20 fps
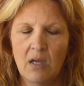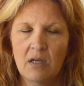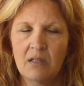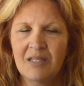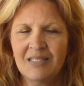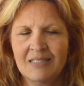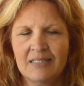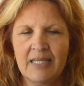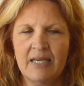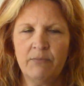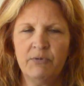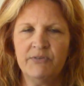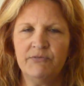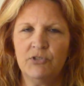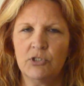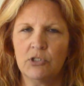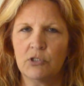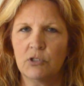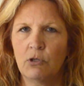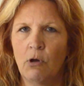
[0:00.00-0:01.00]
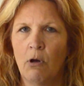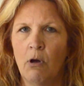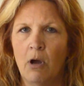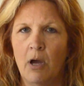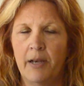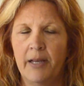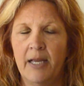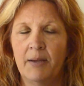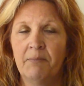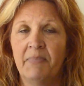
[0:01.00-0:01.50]
Let's say we've just
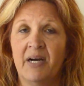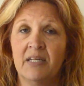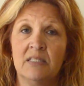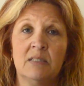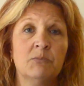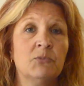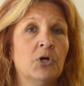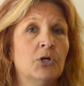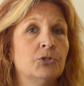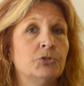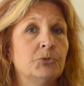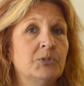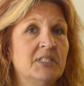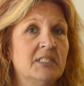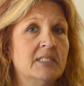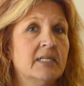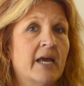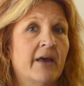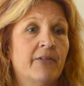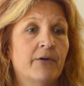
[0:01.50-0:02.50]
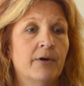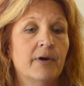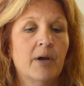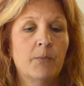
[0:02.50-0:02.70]
gone and bought some groceries together,